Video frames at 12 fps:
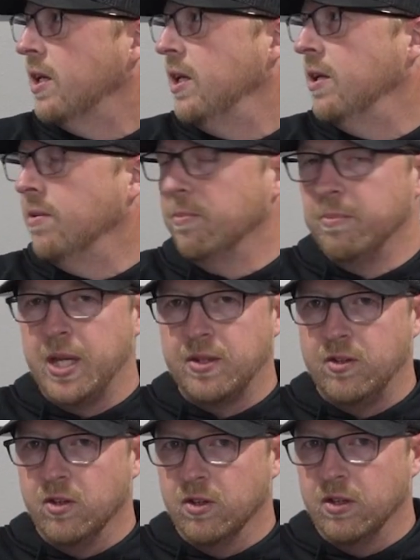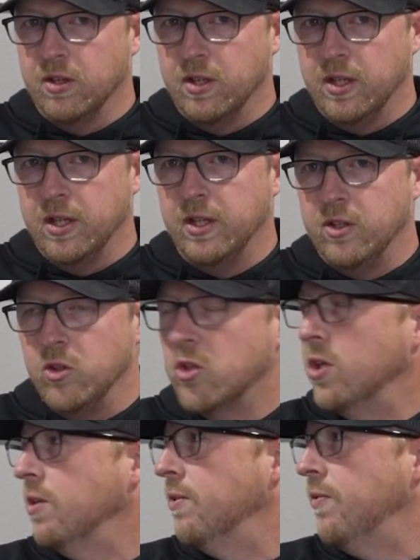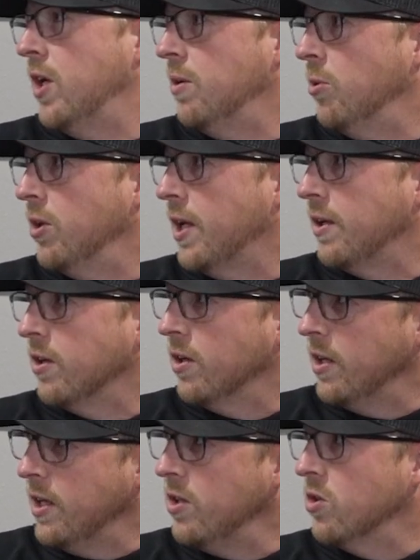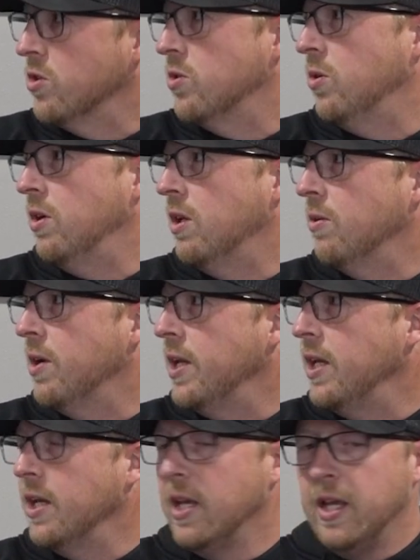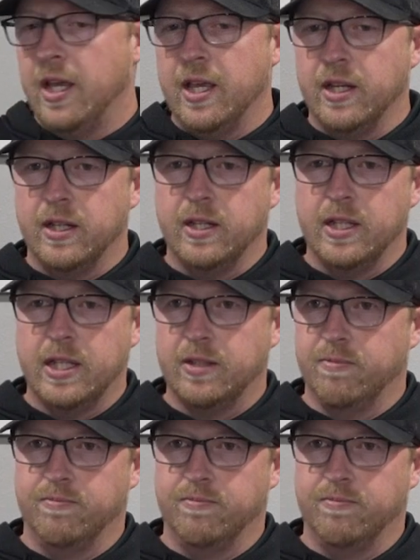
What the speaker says: It makes your nutrients available that are in your soil already, and it